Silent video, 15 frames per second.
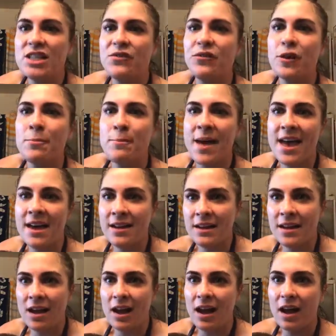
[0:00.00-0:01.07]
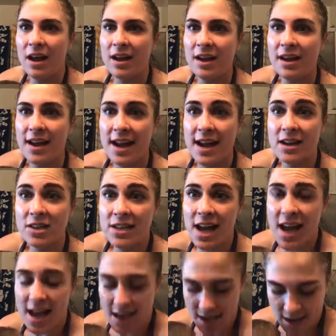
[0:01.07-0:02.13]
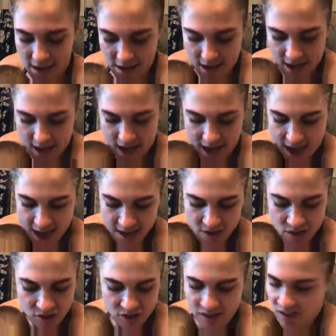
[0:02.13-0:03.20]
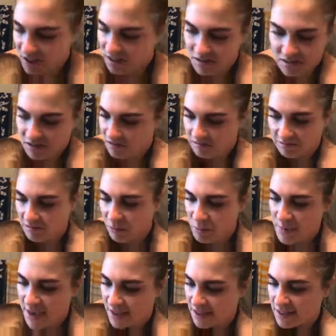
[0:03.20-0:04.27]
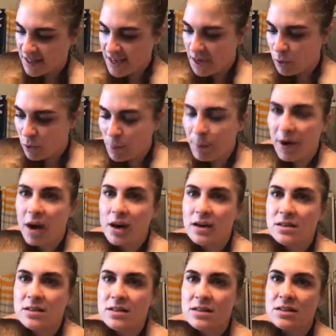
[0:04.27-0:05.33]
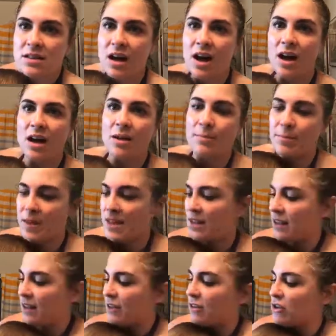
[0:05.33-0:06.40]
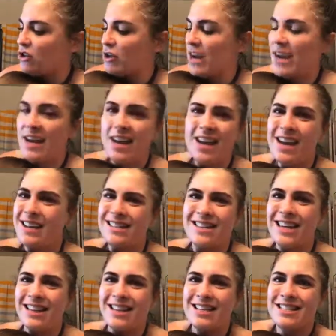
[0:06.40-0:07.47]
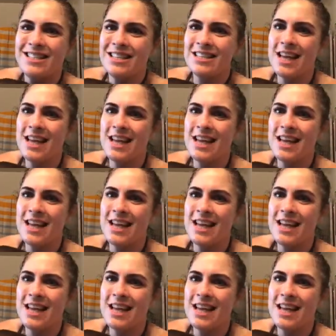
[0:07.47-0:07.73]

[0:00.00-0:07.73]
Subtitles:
for men hair dye, and you just mix equal parts in the little tray. It's like less than